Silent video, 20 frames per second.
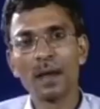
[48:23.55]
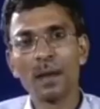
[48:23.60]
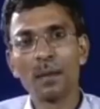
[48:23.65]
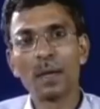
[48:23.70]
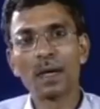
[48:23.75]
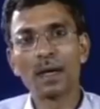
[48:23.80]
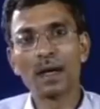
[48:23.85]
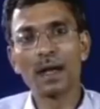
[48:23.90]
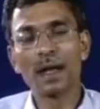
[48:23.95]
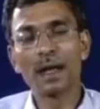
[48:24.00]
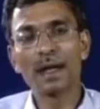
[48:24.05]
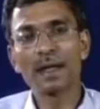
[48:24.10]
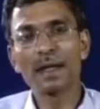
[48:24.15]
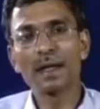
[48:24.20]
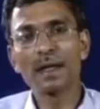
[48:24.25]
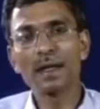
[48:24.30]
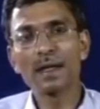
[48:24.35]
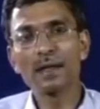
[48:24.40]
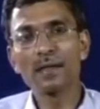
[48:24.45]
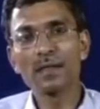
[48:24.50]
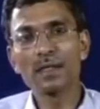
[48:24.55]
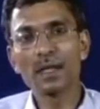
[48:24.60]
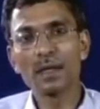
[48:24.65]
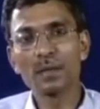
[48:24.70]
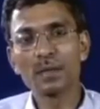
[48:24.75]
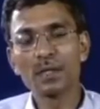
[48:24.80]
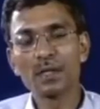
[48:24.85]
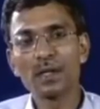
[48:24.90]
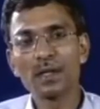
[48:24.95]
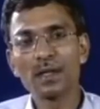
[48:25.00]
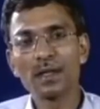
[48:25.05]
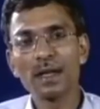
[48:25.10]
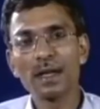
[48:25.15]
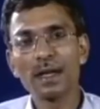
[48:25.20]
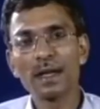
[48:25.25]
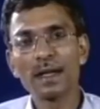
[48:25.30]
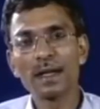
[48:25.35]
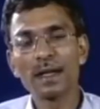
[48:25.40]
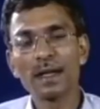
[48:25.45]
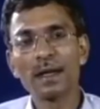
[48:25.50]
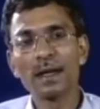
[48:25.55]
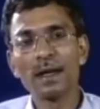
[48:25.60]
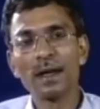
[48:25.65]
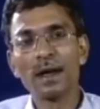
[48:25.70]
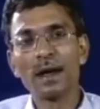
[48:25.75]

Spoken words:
But later it was observed that